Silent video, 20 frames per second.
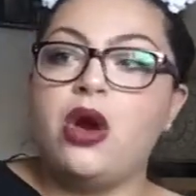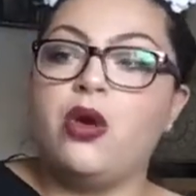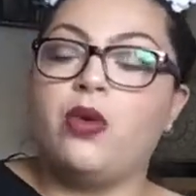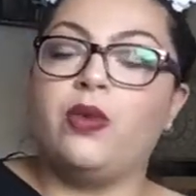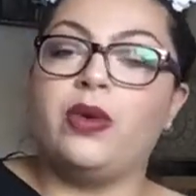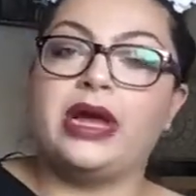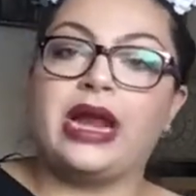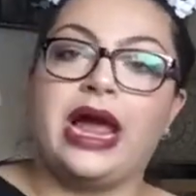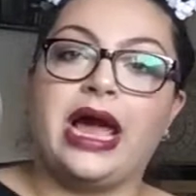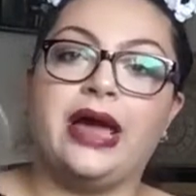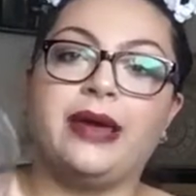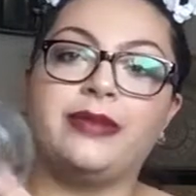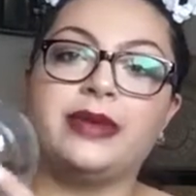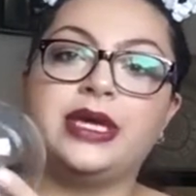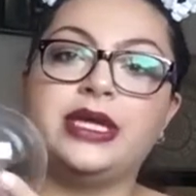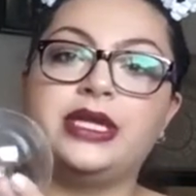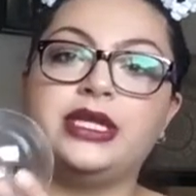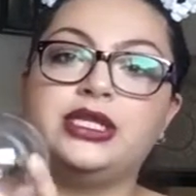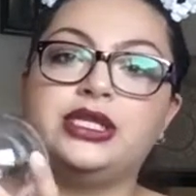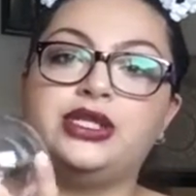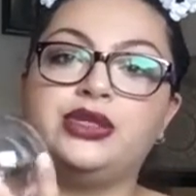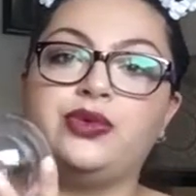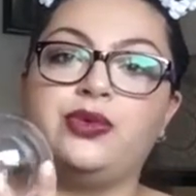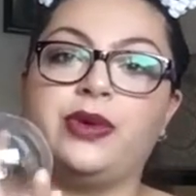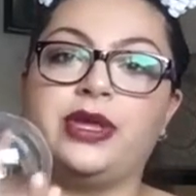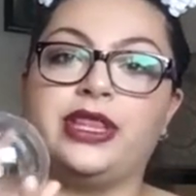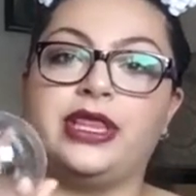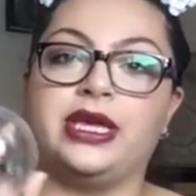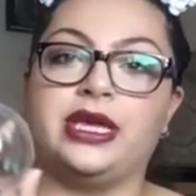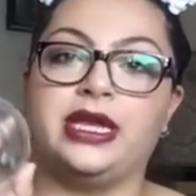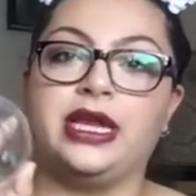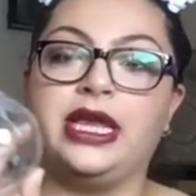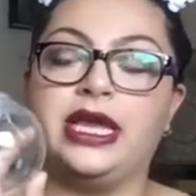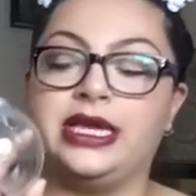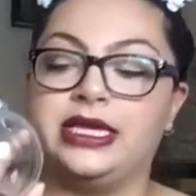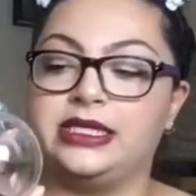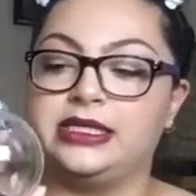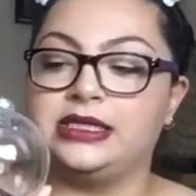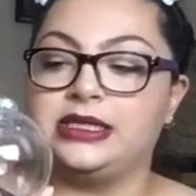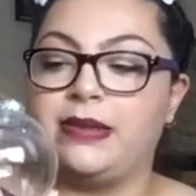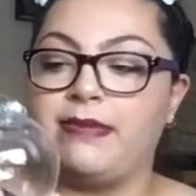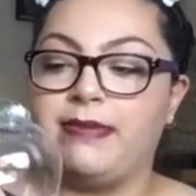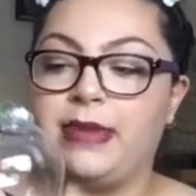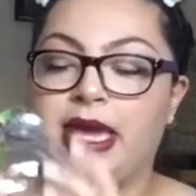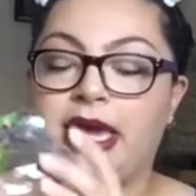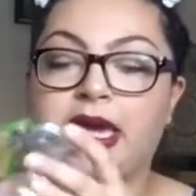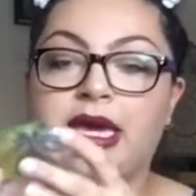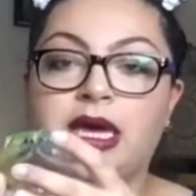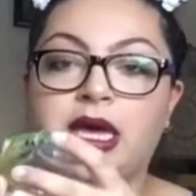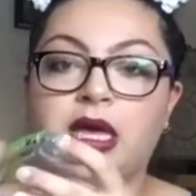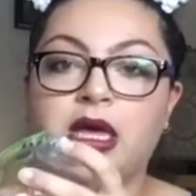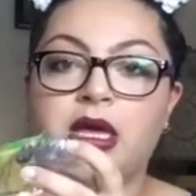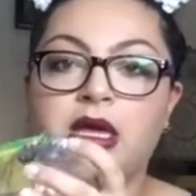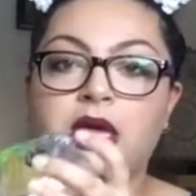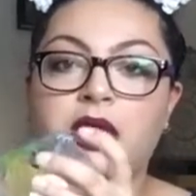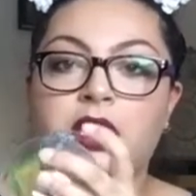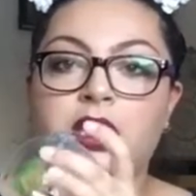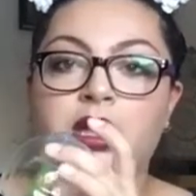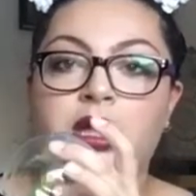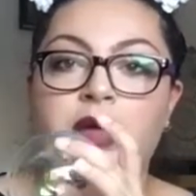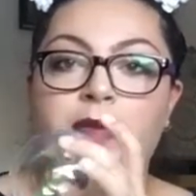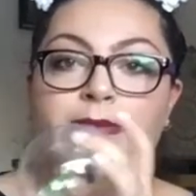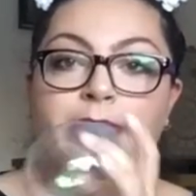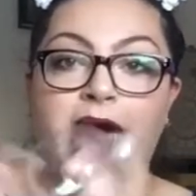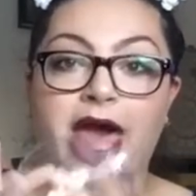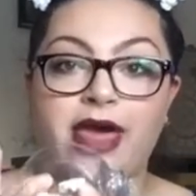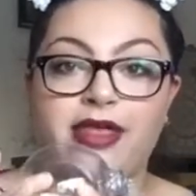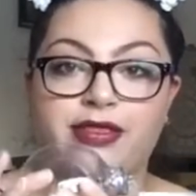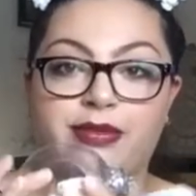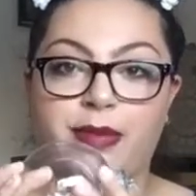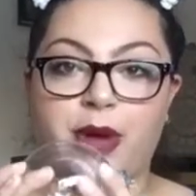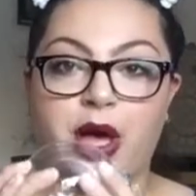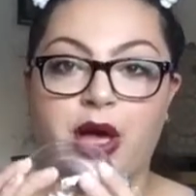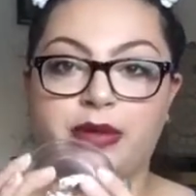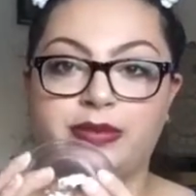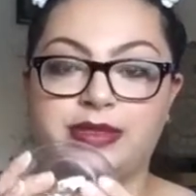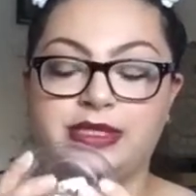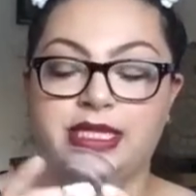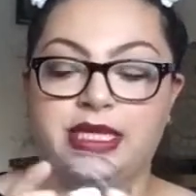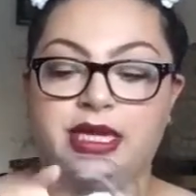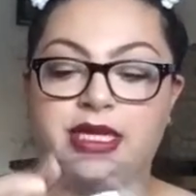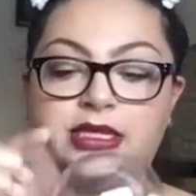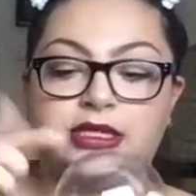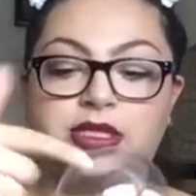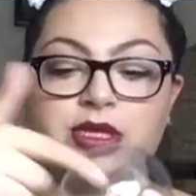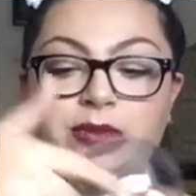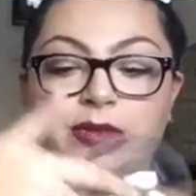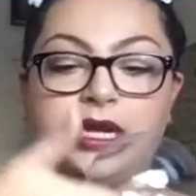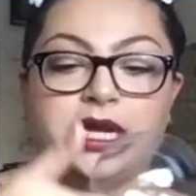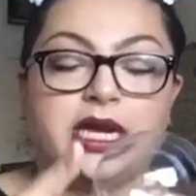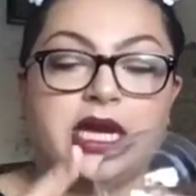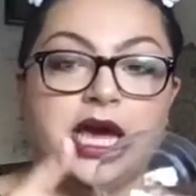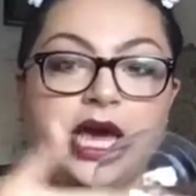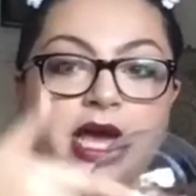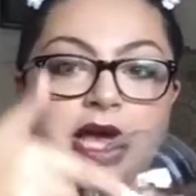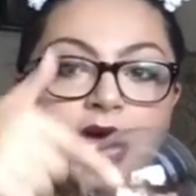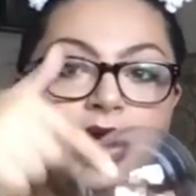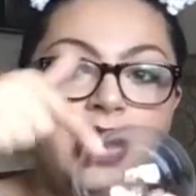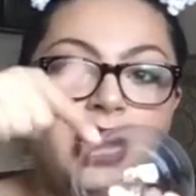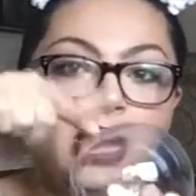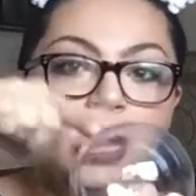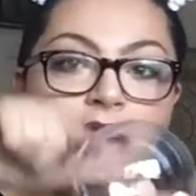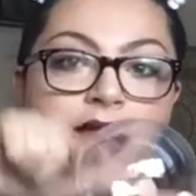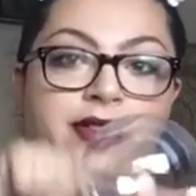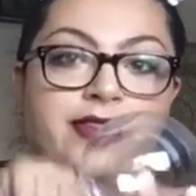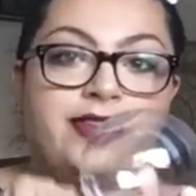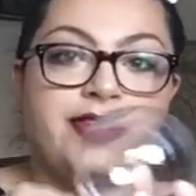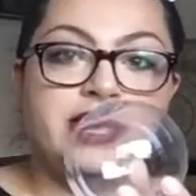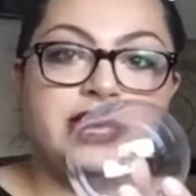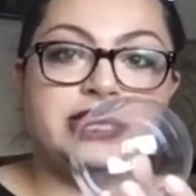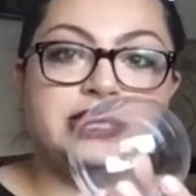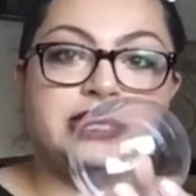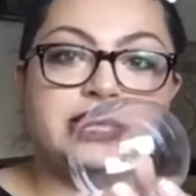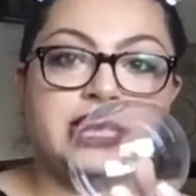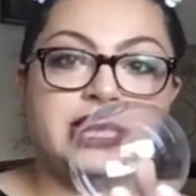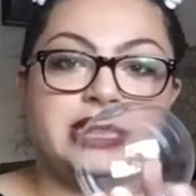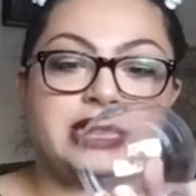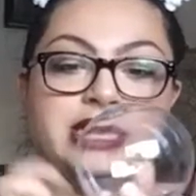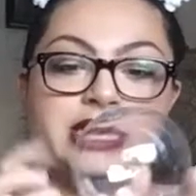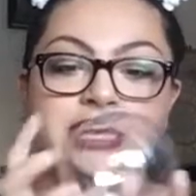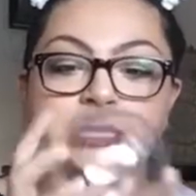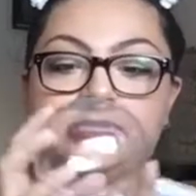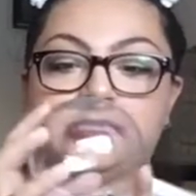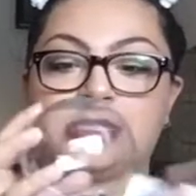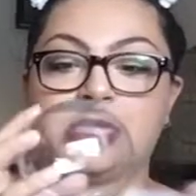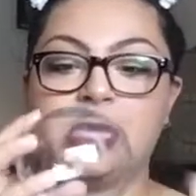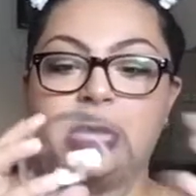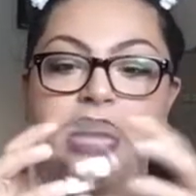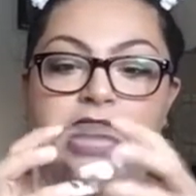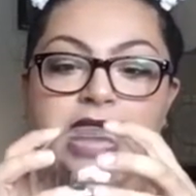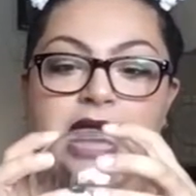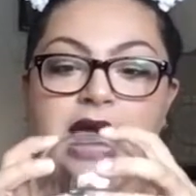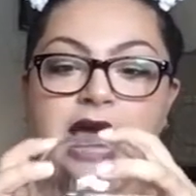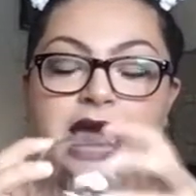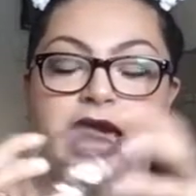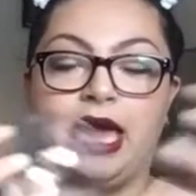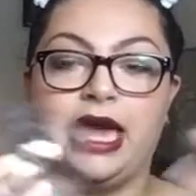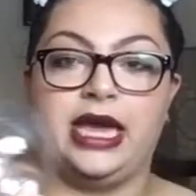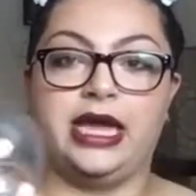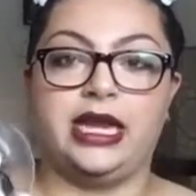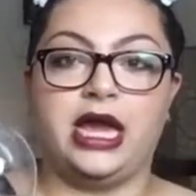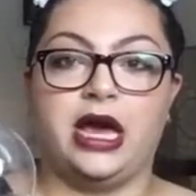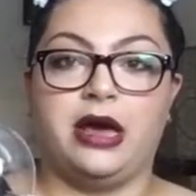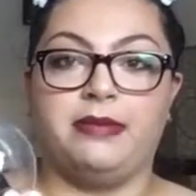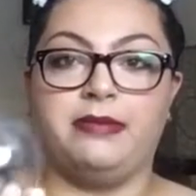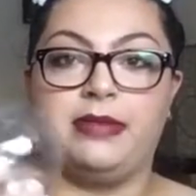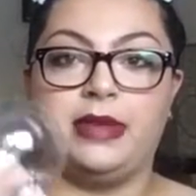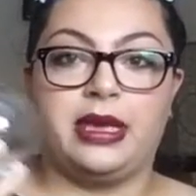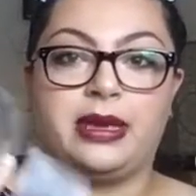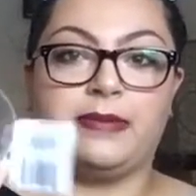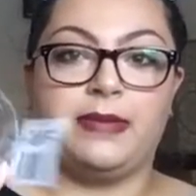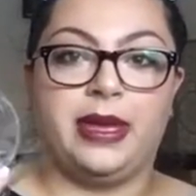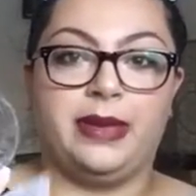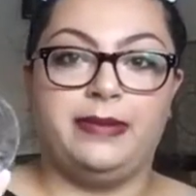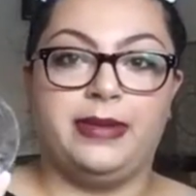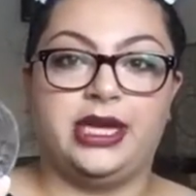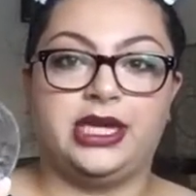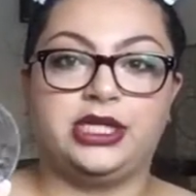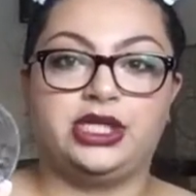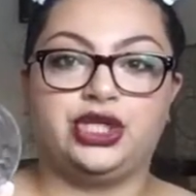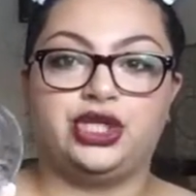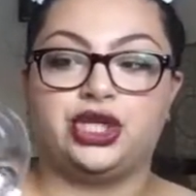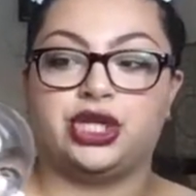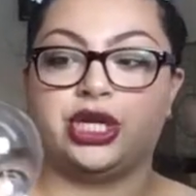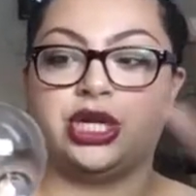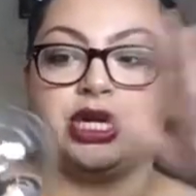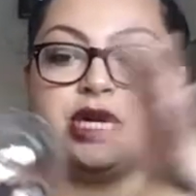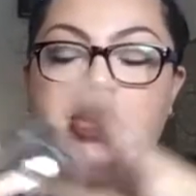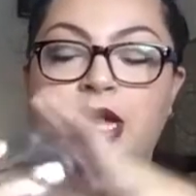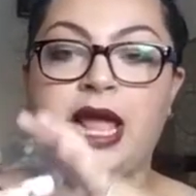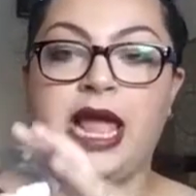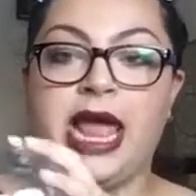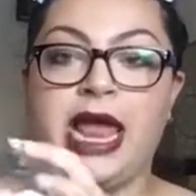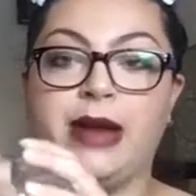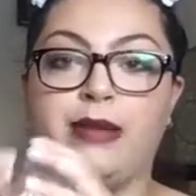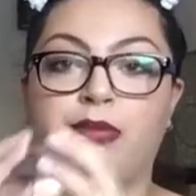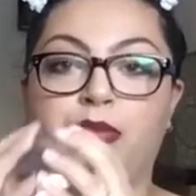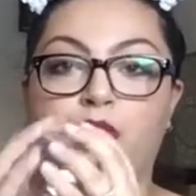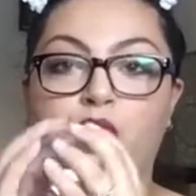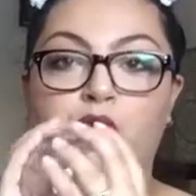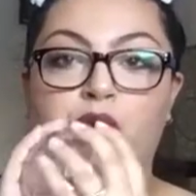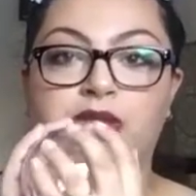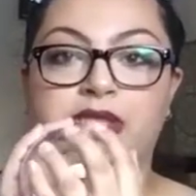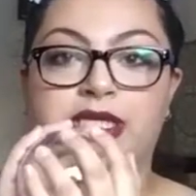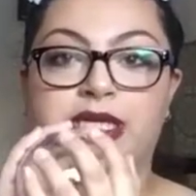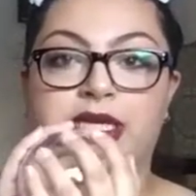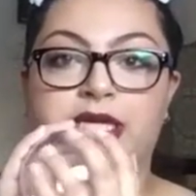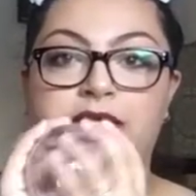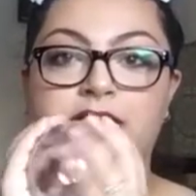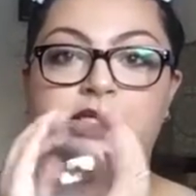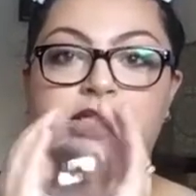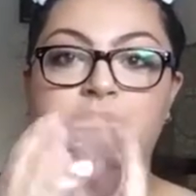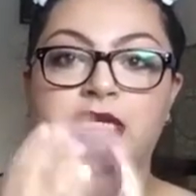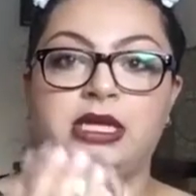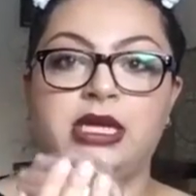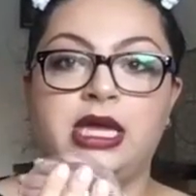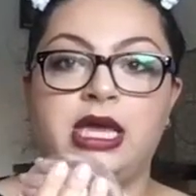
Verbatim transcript: What I'm gonna do with it is make bath bombs in it. So I'm gonna cut this like this, and I'll make my mixture and mold it